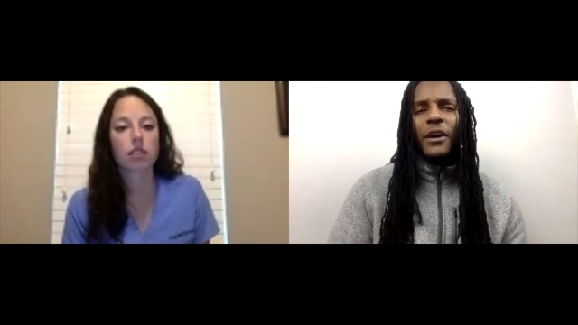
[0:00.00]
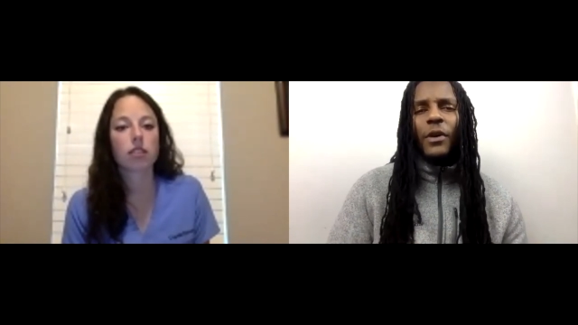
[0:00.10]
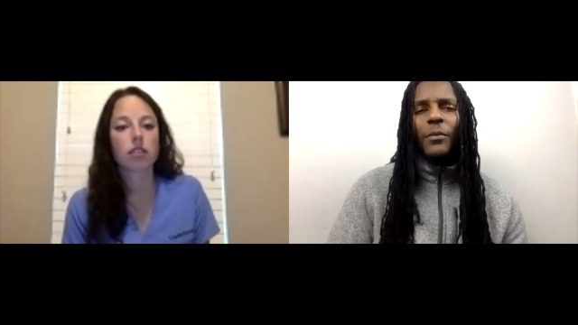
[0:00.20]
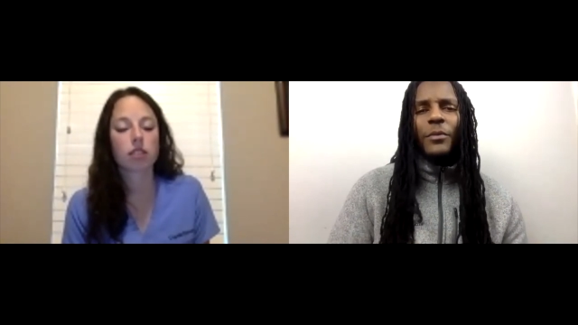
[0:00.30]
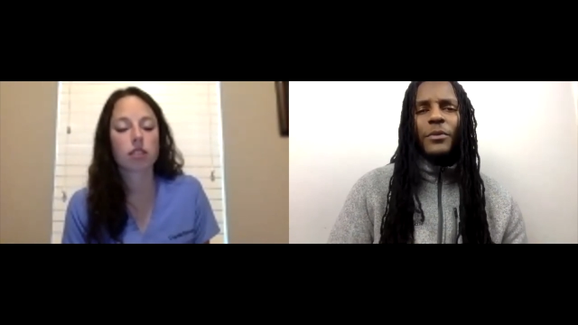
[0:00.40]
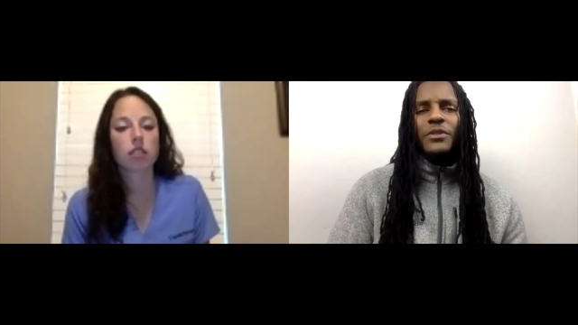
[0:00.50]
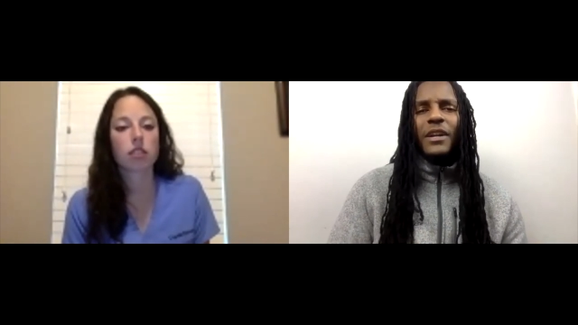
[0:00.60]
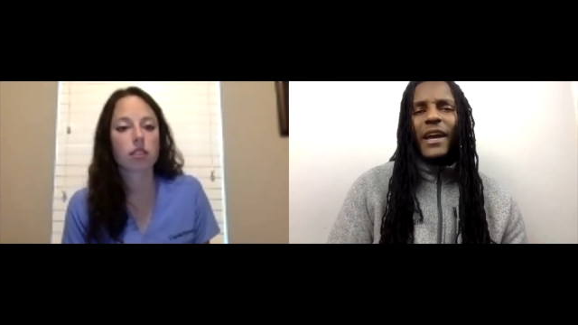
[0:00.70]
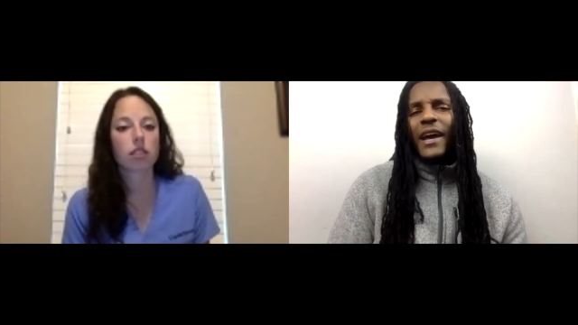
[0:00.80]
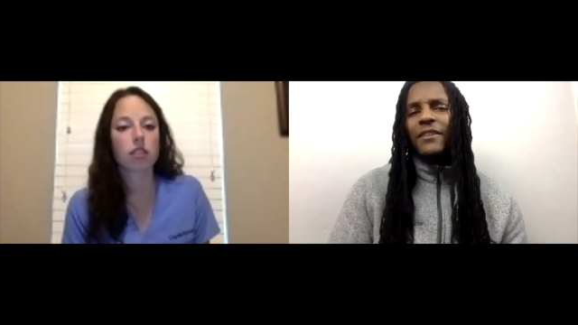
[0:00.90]
Speaker 1: while people are
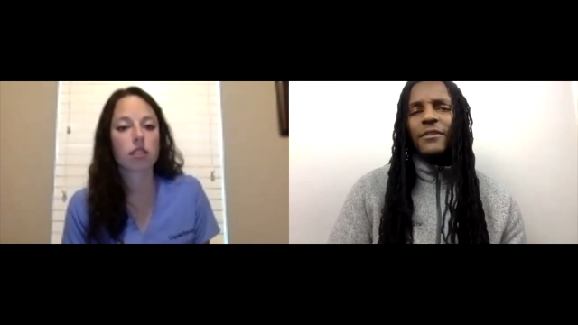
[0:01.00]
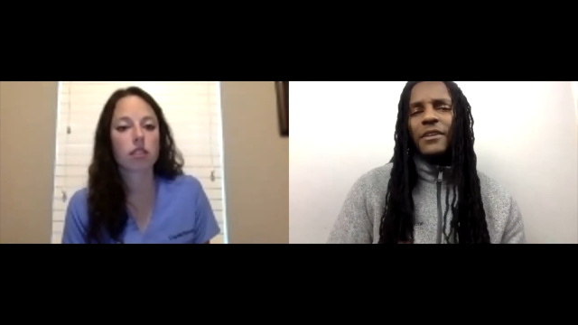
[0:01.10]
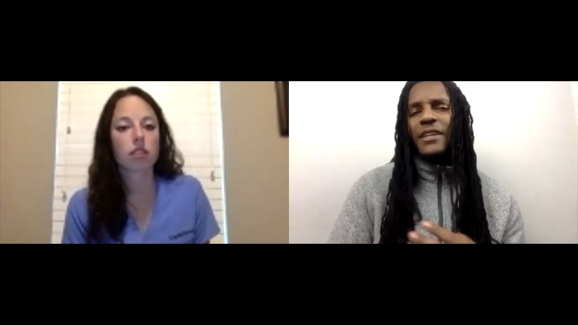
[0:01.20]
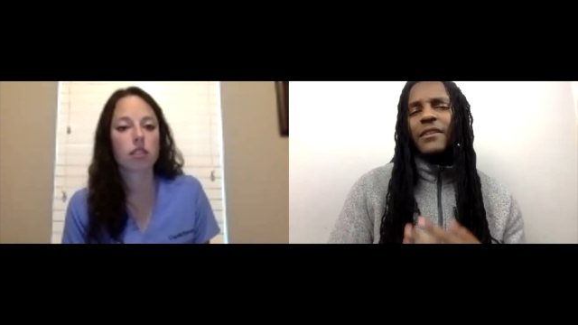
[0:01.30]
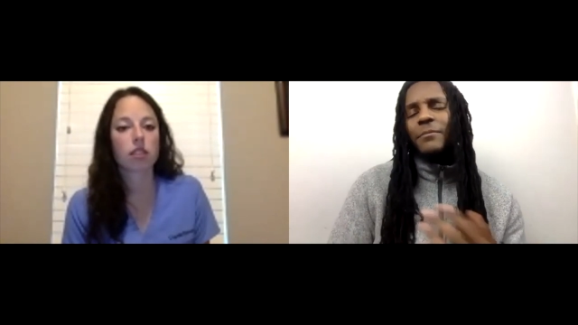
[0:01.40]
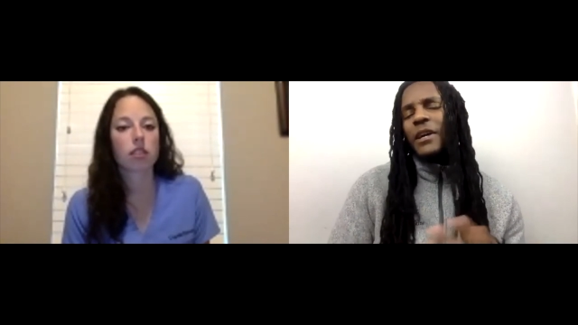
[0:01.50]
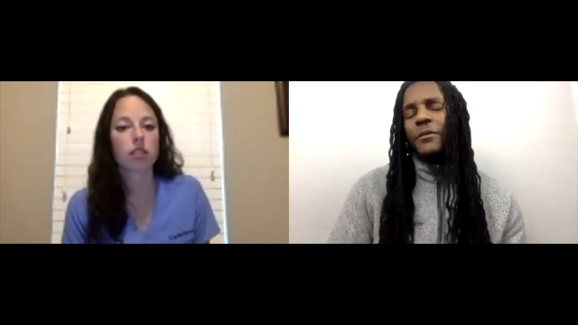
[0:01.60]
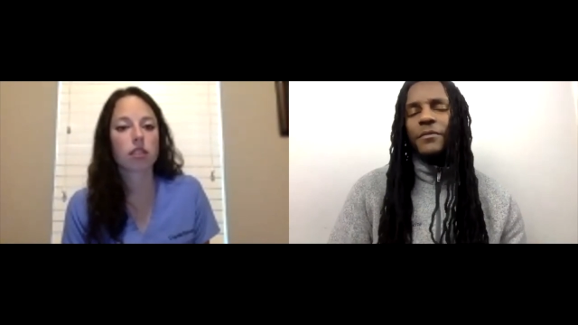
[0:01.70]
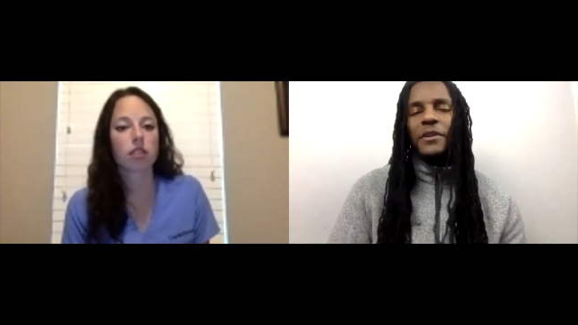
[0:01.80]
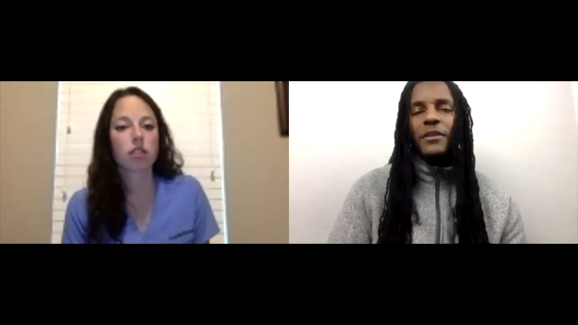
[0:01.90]
trying to ask or get a
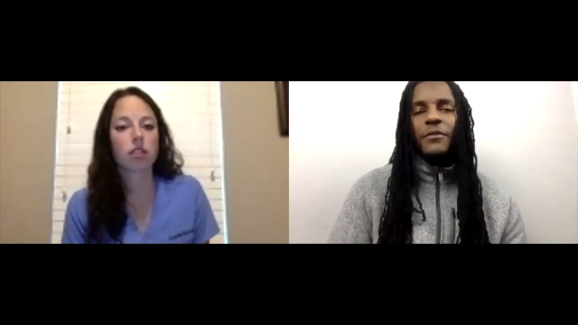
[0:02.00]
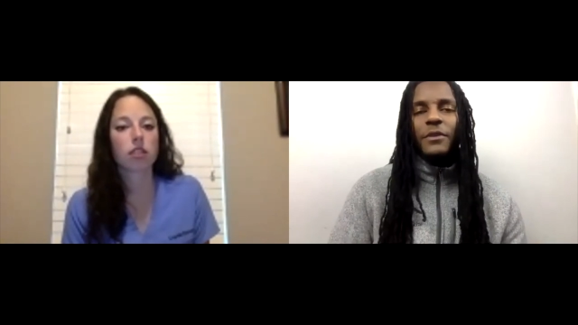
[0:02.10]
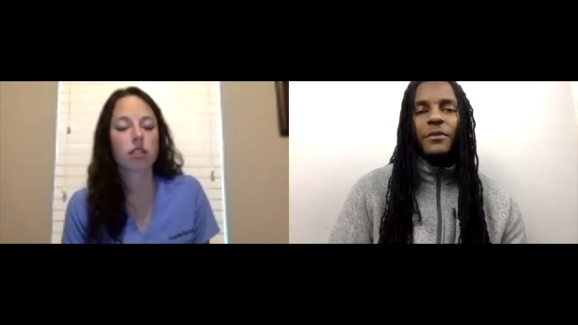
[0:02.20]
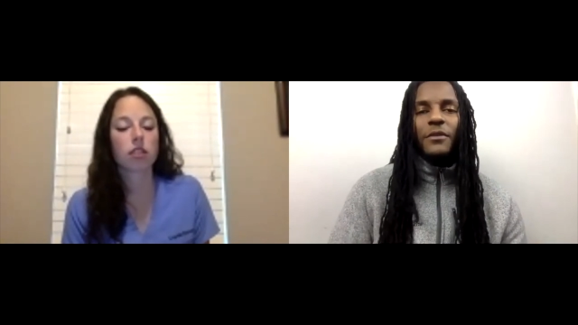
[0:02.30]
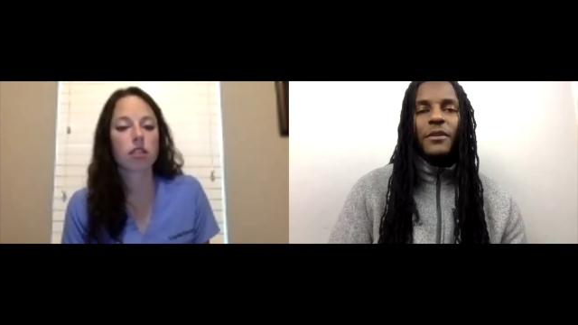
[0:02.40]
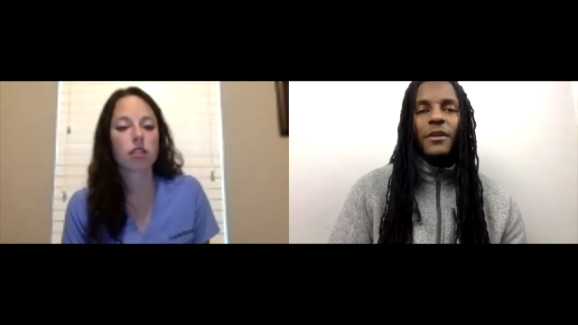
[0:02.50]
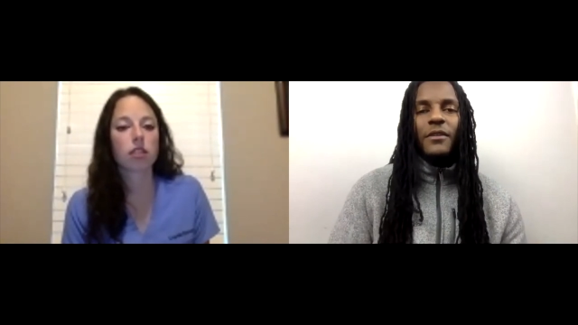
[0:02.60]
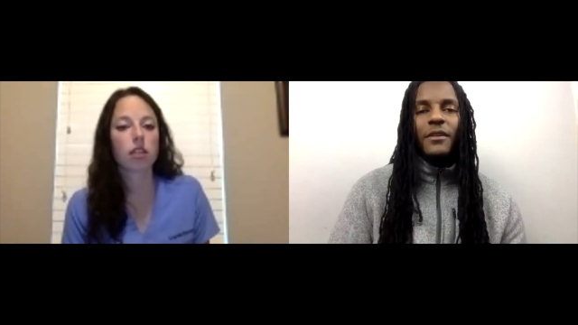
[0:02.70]
better feel of you, you know?